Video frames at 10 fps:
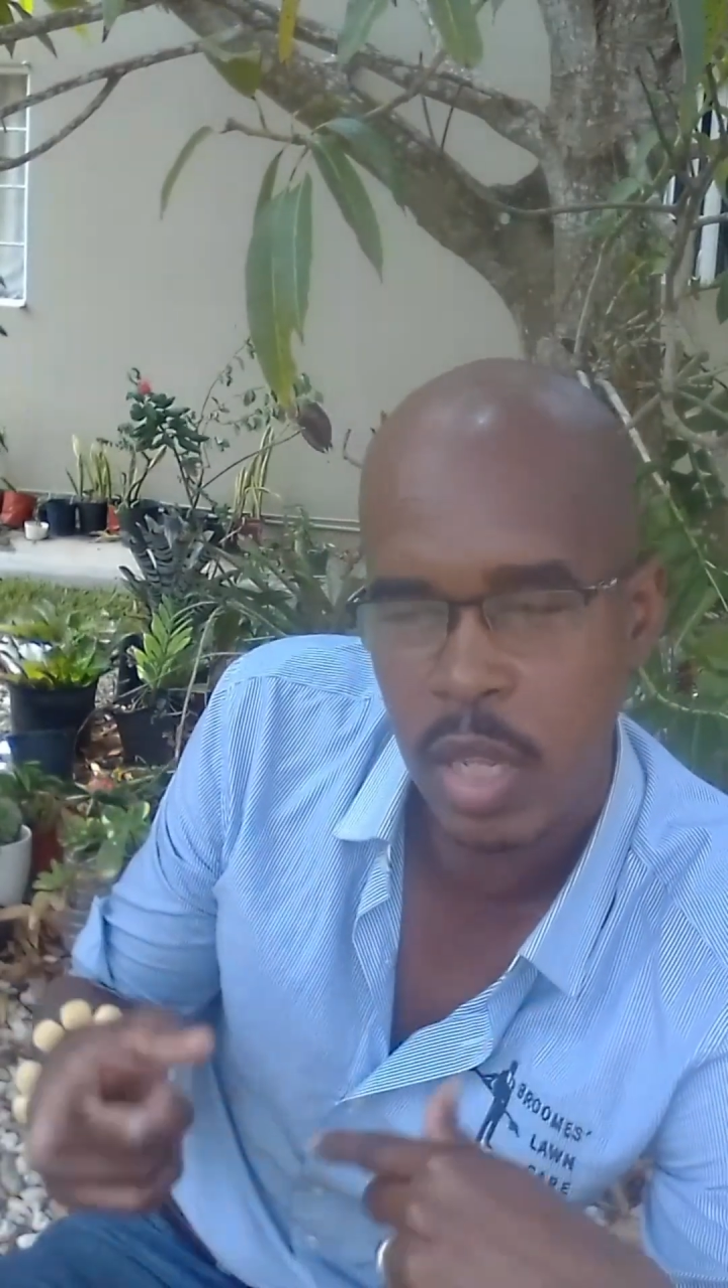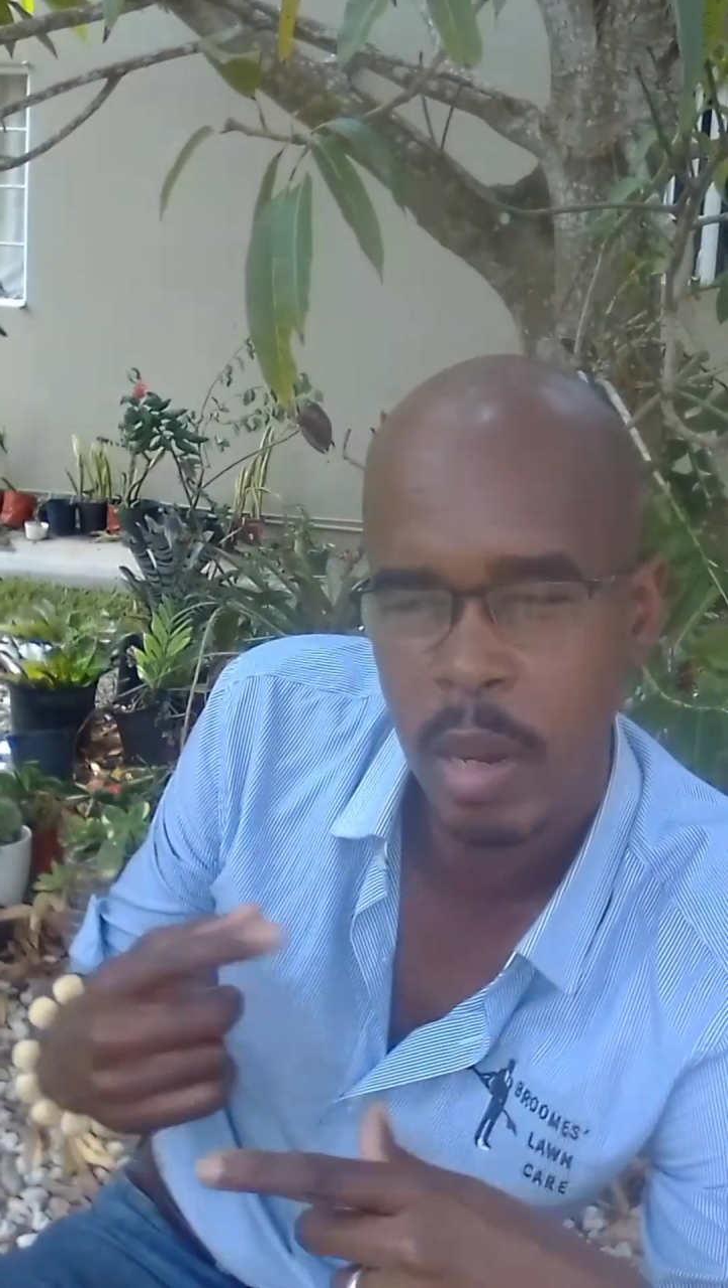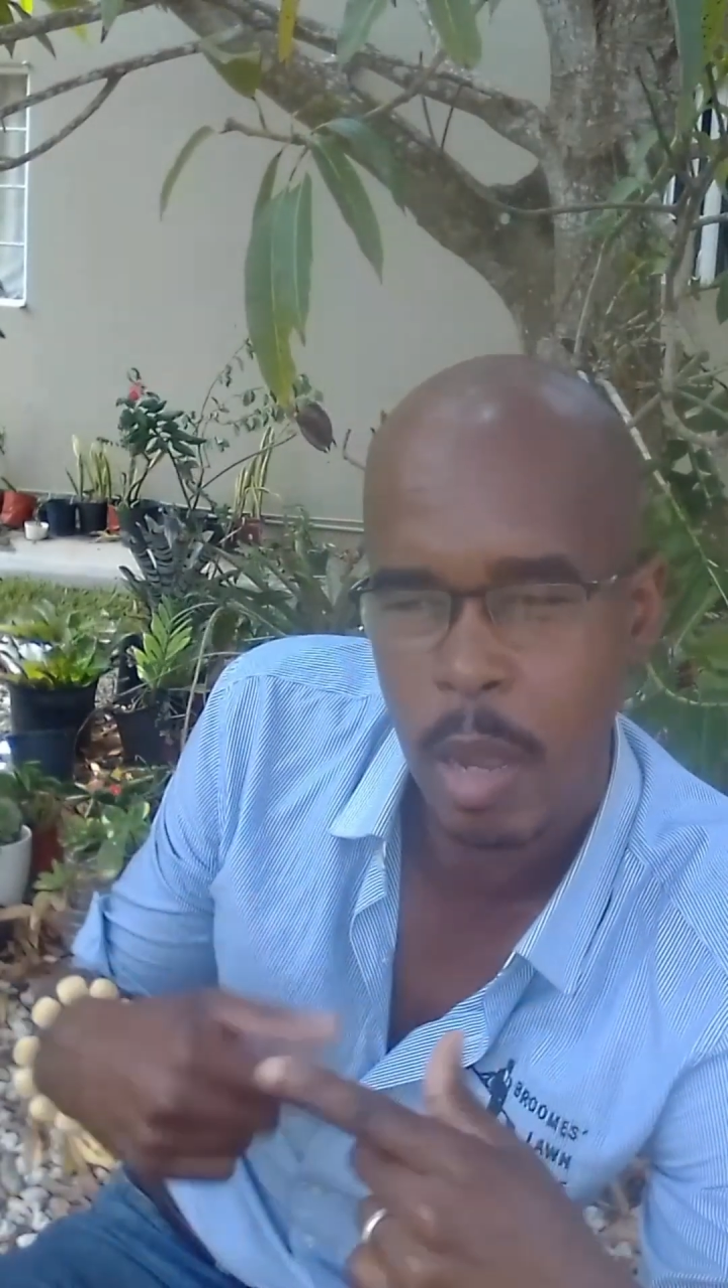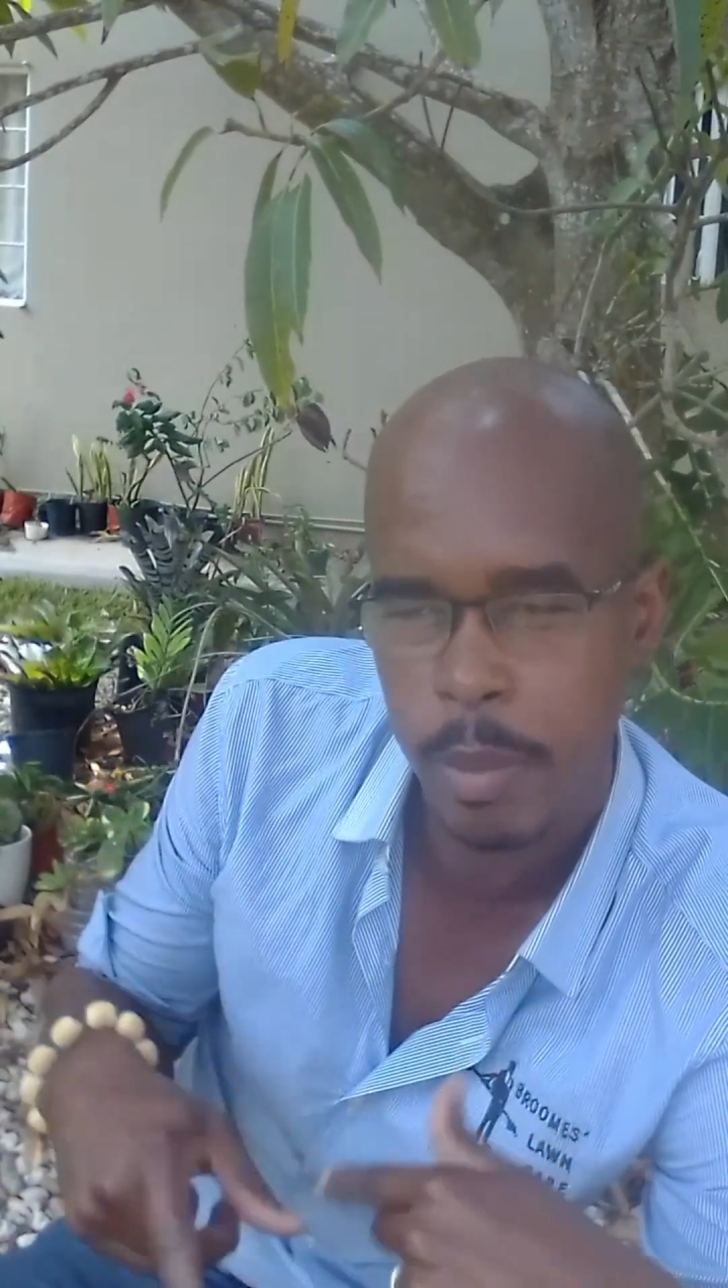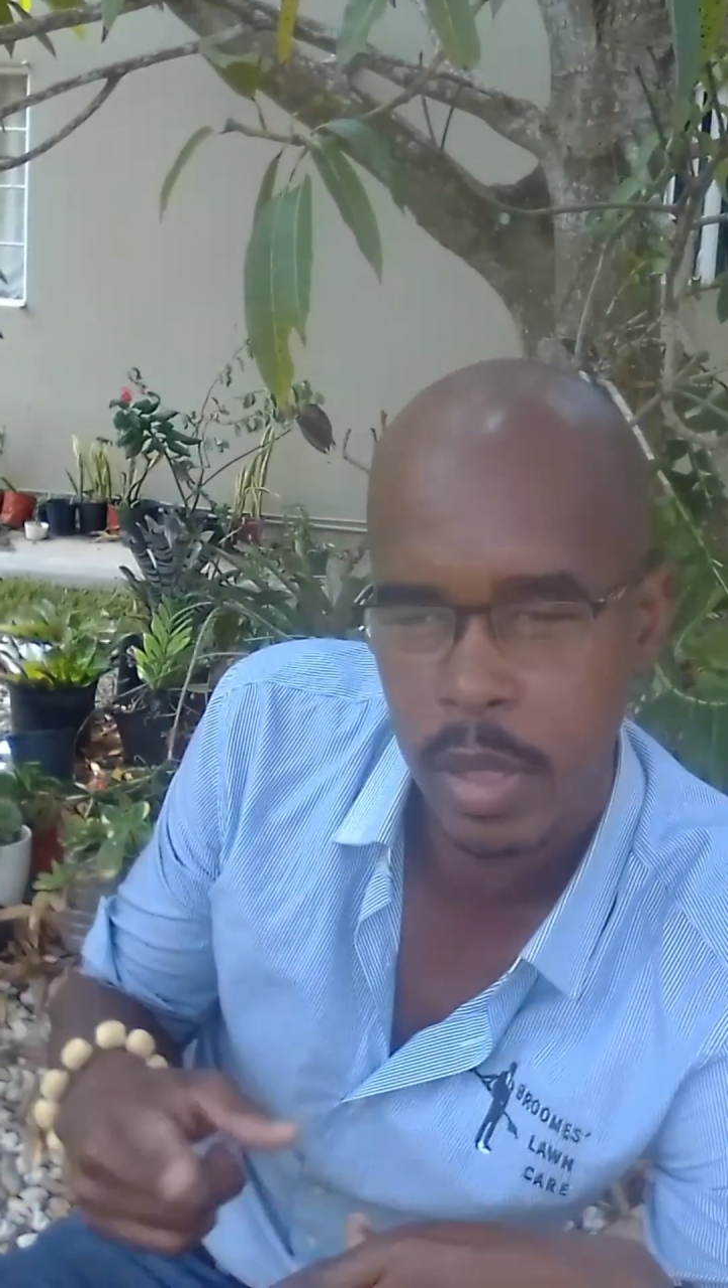keep
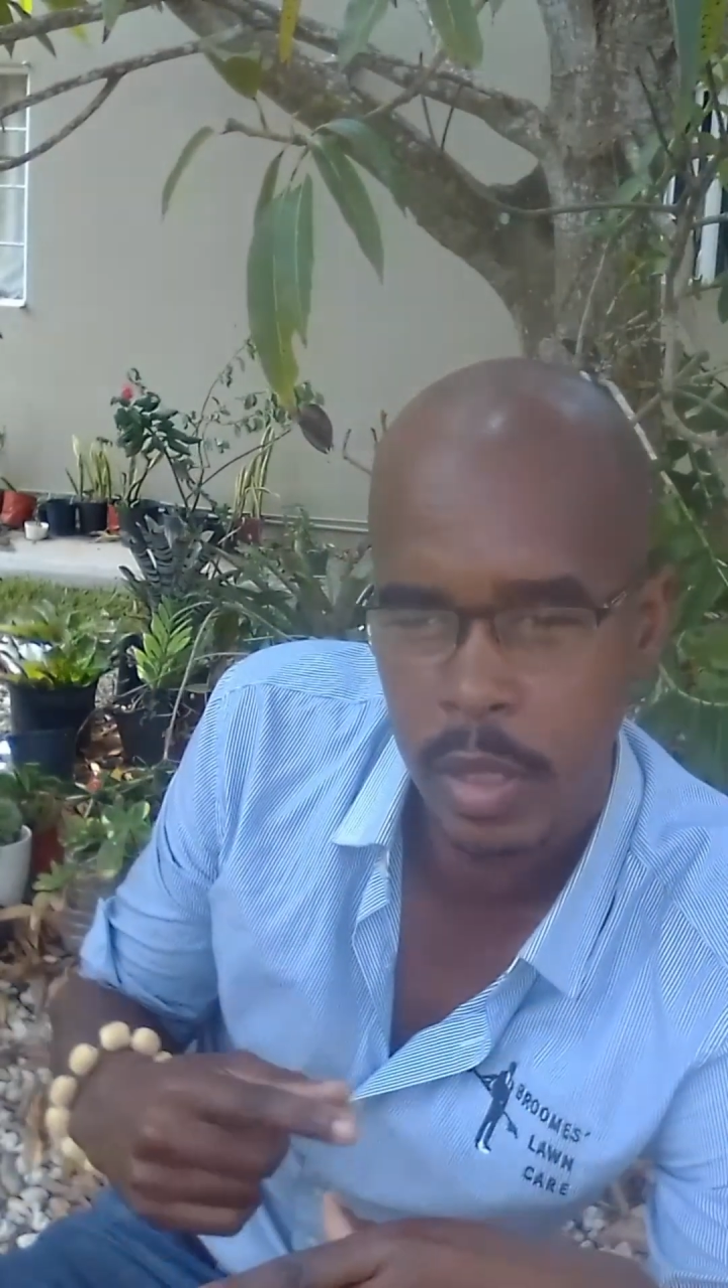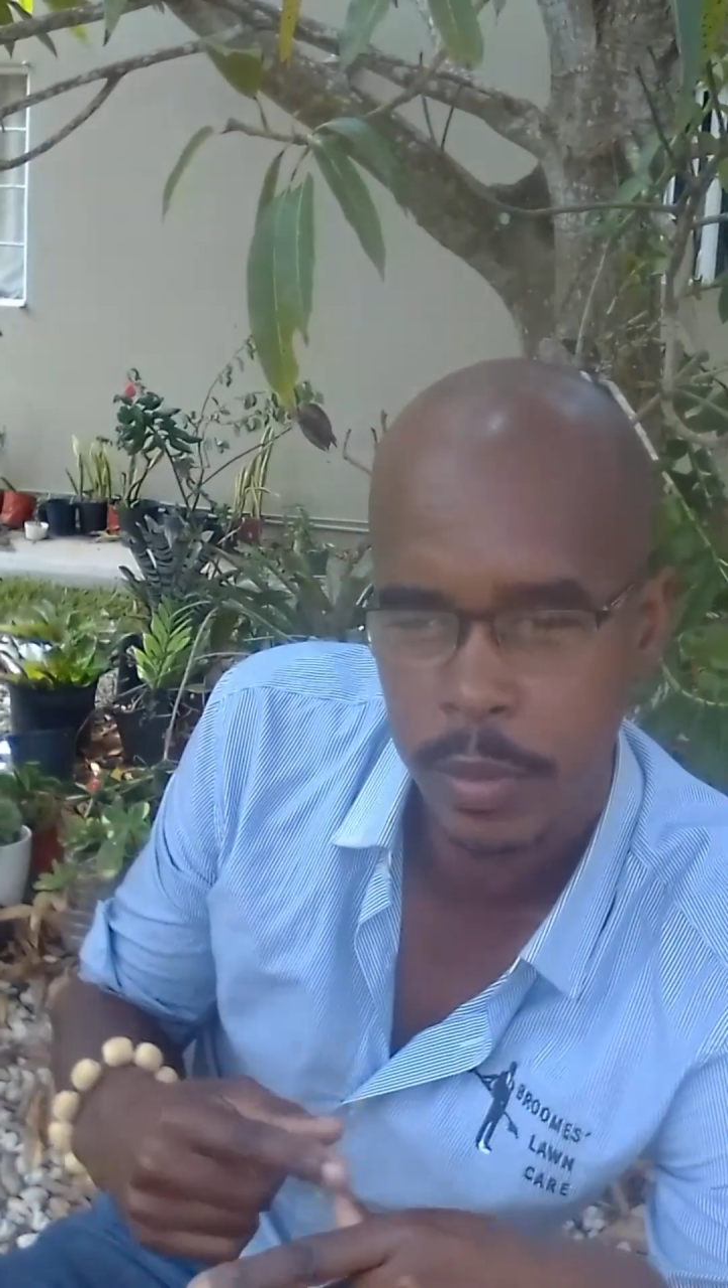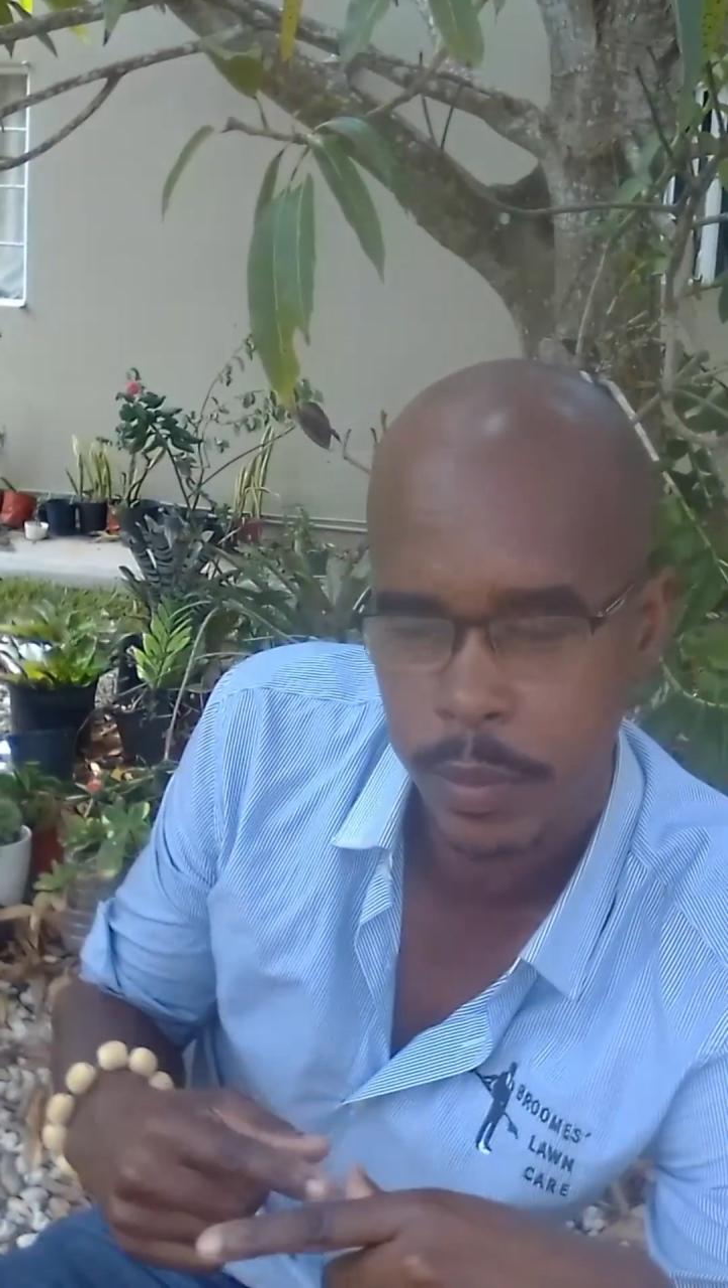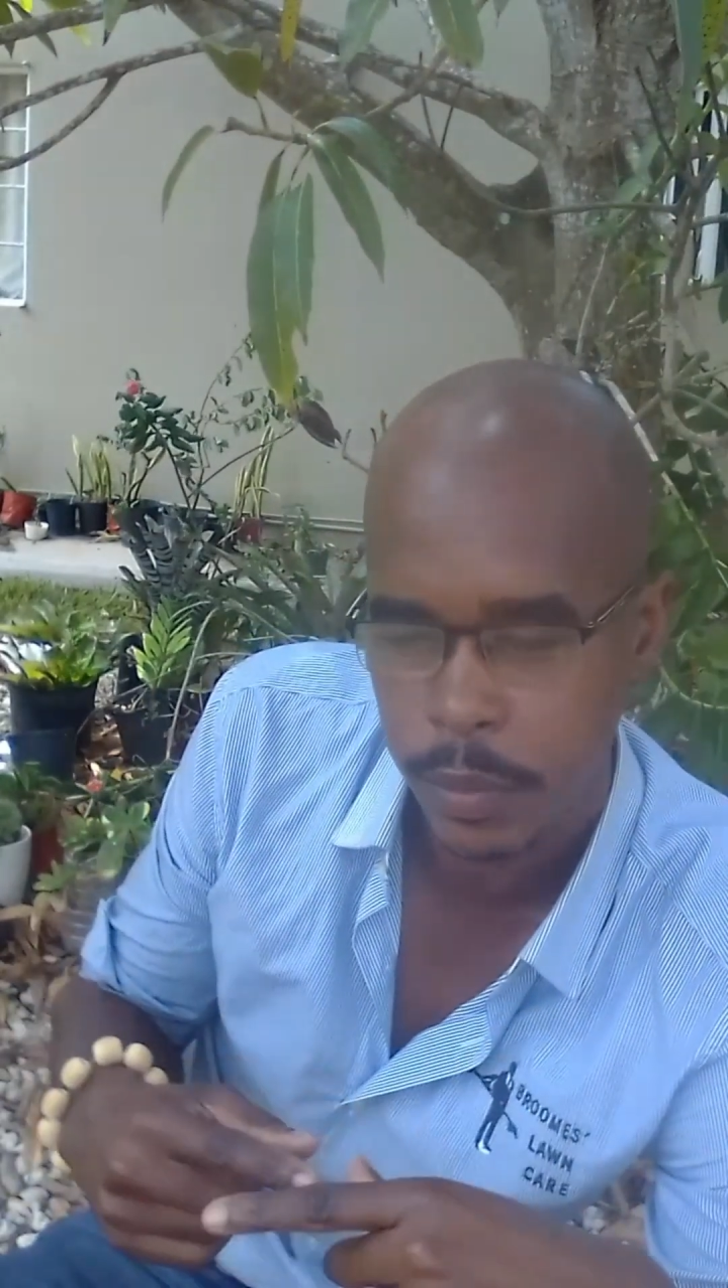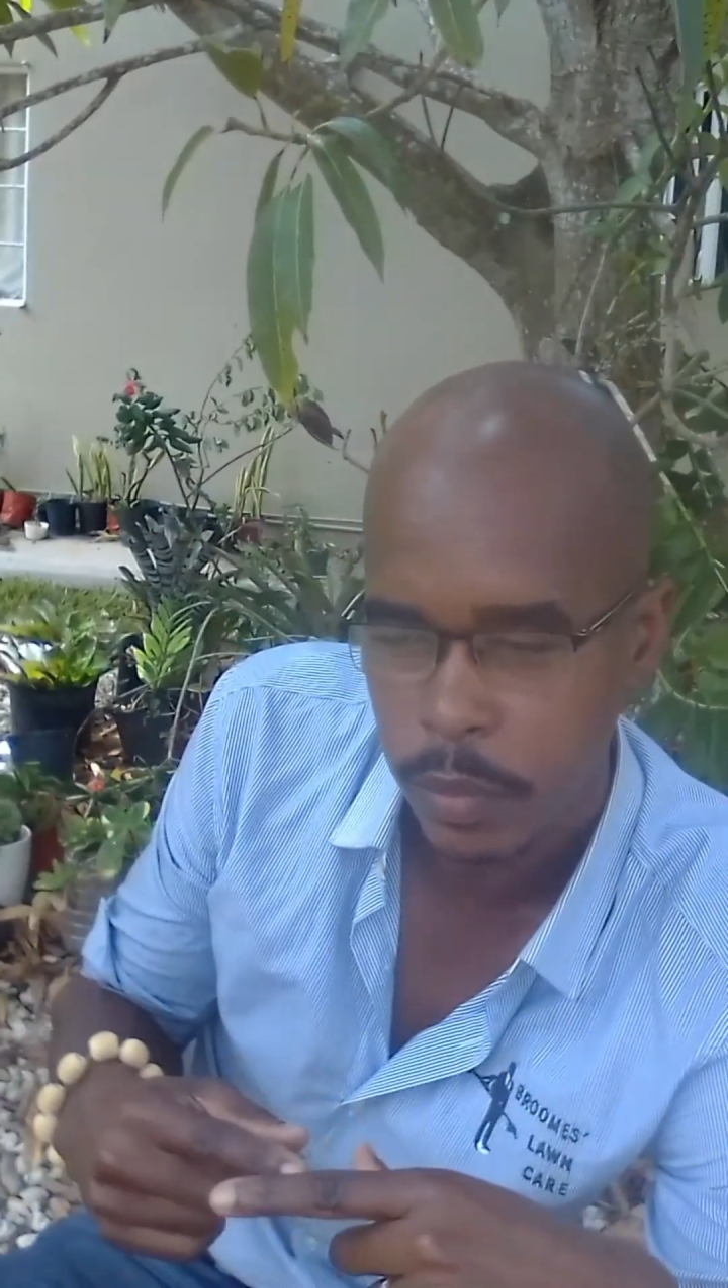happening.